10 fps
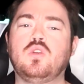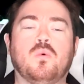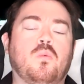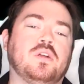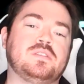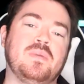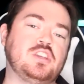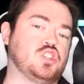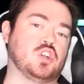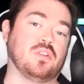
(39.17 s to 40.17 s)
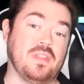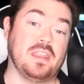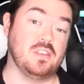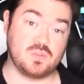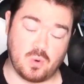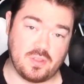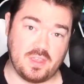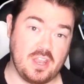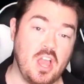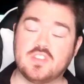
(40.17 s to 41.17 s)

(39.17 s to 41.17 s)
you will want to make sure that it is worth it.